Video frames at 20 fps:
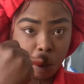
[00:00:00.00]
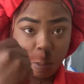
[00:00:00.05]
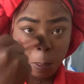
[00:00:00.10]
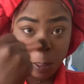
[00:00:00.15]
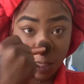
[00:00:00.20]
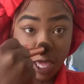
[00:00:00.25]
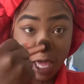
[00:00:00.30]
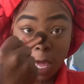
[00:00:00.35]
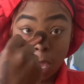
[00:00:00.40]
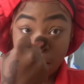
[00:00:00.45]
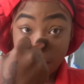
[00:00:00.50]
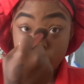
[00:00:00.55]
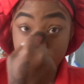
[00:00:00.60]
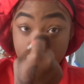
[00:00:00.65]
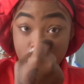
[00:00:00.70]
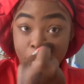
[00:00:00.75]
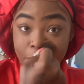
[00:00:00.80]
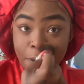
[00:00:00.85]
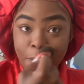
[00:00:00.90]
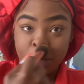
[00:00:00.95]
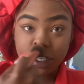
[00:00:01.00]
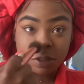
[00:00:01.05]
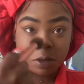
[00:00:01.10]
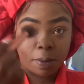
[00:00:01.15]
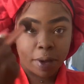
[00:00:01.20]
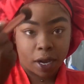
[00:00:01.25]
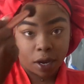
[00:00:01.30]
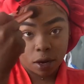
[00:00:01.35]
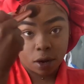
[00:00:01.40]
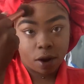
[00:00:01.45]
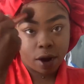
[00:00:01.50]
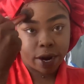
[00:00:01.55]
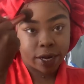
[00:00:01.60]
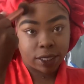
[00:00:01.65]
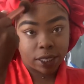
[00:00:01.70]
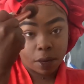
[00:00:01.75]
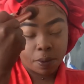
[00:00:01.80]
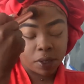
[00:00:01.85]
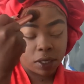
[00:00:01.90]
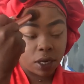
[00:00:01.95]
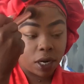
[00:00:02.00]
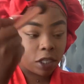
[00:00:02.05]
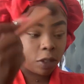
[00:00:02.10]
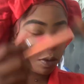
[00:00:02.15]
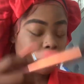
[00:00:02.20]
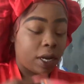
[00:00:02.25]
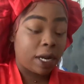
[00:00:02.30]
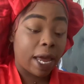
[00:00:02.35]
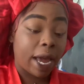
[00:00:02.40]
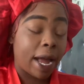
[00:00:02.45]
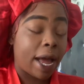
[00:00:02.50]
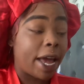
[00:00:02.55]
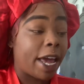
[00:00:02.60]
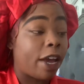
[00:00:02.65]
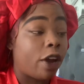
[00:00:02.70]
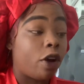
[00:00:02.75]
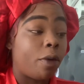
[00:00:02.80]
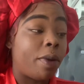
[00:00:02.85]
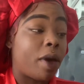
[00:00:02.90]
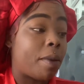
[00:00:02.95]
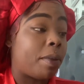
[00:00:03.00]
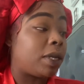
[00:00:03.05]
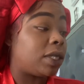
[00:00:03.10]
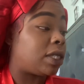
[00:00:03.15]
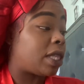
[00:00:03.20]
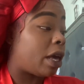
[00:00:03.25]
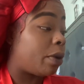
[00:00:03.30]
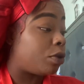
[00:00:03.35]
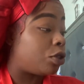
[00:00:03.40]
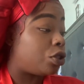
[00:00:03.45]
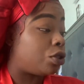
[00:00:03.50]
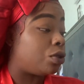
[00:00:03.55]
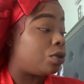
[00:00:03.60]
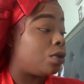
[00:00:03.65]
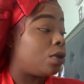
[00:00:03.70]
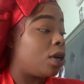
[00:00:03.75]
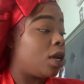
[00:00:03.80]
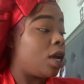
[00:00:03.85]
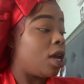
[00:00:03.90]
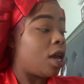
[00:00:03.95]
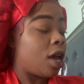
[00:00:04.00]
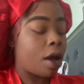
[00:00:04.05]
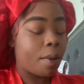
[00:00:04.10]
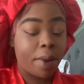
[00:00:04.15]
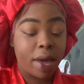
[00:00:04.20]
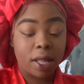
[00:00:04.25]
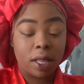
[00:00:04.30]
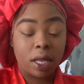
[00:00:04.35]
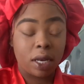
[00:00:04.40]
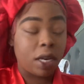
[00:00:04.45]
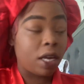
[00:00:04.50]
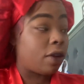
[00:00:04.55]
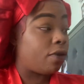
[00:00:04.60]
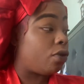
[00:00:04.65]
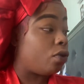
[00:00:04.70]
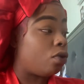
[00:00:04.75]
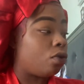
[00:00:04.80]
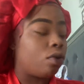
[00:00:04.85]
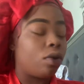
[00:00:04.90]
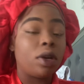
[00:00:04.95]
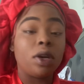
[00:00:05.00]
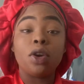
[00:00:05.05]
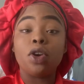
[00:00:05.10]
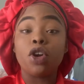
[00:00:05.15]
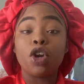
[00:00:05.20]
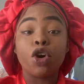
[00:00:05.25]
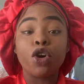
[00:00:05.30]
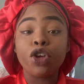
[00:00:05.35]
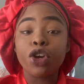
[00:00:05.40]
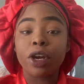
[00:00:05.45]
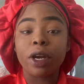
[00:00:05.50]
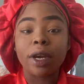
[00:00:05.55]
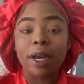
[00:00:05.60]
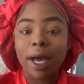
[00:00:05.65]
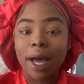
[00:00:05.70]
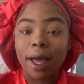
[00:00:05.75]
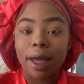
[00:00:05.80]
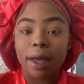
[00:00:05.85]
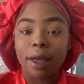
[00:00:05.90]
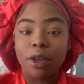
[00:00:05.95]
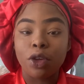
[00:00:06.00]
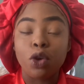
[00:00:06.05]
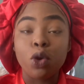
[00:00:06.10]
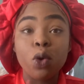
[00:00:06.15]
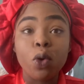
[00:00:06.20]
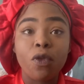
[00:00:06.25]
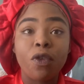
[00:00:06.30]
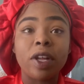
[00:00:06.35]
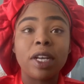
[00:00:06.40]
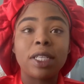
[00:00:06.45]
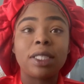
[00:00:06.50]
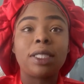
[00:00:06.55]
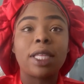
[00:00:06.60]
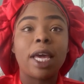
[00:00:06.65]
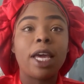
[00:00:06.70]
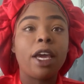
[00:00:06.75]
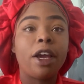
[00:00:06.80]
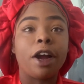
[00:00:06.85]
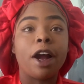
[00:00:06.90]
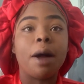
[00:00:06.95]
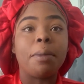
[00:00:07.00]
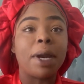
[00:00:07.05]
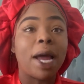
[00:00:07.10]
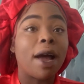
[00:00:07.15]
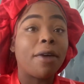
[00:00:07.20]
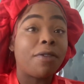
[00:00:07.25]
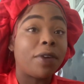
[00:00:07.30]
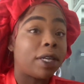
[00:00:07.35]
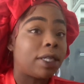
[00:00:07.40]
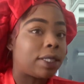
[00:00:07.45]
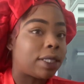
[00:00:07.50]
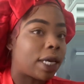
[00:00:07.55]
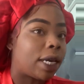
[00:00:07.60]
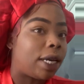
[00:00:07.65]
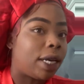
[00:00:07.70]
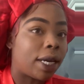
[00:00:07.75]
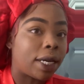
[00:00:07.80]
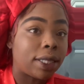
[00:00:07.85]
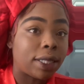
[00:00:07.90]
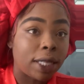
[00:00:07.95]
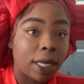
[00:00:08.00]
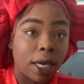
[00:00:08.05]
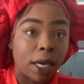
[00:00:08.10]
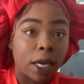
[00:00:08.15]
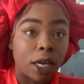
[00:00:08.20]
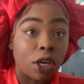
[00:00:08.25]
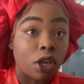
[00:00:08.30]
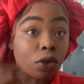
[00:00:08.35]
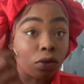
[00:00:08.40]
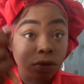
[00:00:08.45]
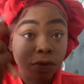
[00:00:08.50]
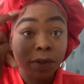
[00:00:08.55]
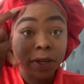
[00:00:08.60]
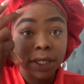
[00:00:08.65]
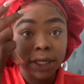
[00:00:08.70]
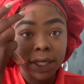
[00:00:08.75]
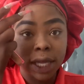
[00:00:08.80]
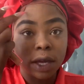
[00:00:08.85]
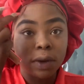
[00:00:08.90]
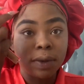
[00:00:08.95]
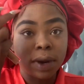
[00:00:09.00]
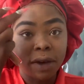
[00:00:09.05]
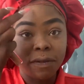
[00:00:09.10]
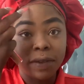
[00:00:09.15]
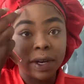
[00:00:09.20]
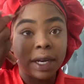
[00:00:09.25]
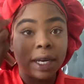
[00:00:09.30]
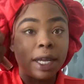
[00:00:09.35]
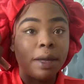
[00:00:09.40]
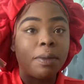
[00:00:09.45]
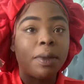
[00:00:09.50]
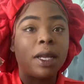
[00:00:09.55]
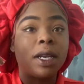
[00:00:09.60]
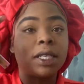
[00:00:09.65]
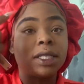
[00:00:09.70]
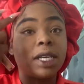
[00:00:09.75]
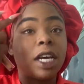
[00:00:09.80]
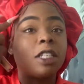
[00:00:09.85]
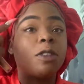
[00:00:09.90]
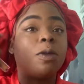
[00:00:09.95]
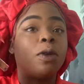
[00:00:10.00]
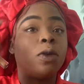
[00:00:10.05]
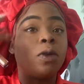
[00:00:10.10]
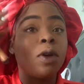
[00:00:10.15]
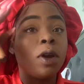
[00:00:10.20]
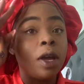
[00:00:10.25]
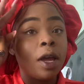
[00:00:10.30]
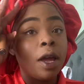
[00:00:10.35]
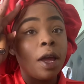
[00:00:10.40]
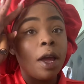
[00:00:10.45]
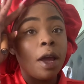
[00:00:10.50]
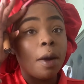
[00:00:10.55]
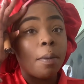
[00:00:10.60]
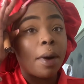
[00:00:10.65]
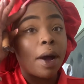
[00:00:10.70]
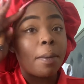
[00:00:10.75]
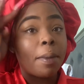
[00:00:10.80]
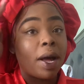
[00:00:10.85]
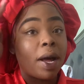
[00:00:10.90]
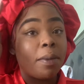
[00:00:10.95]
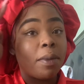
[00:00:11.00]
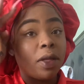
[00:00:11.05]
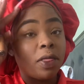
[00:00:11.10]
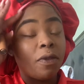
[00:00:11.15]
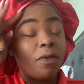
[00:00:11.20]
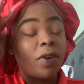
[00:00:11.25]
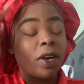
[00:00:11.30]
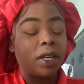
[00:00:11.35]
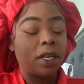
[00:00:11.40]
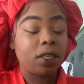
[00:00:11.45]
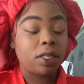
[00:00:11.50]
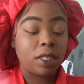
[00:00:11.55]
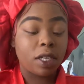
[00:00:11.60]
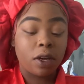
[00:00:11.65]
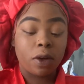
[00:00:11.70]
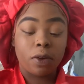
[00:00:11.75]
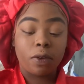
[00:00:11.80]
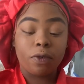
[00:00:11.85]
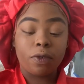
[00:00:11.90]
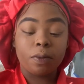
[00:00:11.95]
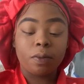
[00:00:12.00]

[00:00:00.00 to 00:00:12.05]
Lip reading: getting him to come. He pushed me back in the car. He take me to the hospital. He like, I ain't gonna be able to stay with you. I'm gonna have to leave you. No, you're not. You finna stay here. I'm not finna say nothing. You finna stay. You not finna leave me in this hospital by my motherfucking self.